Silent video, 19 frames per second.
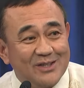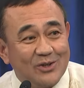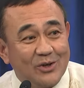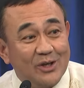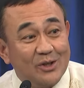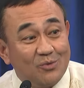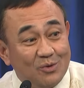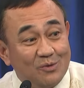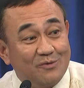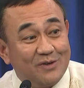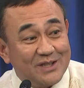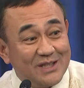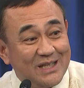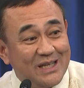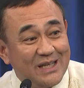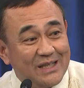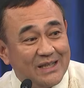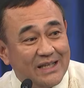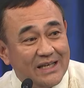So it would
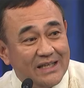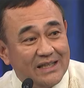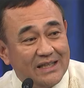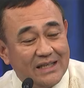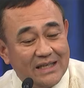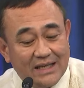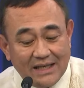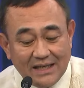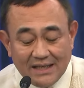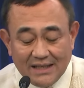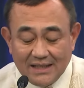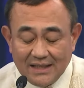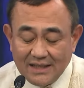facilitate the